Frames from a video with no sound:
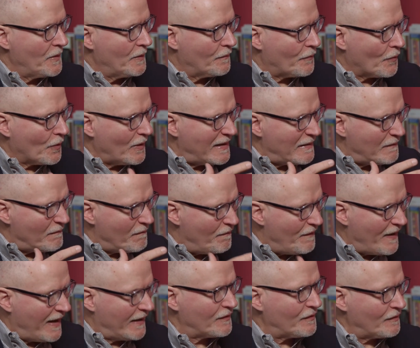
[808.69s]
for
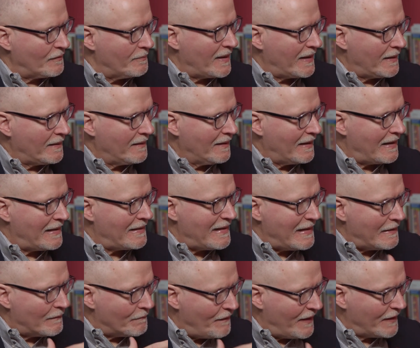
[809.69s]
investing
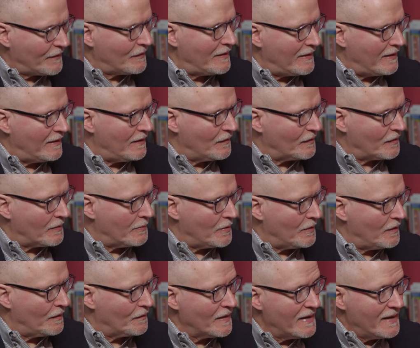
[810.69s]
in these
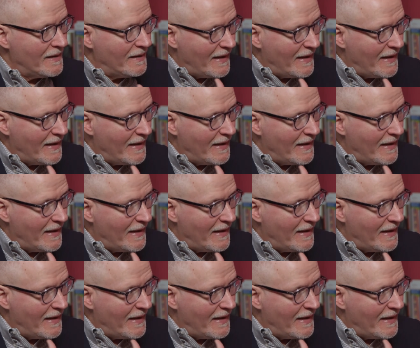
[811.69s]
communities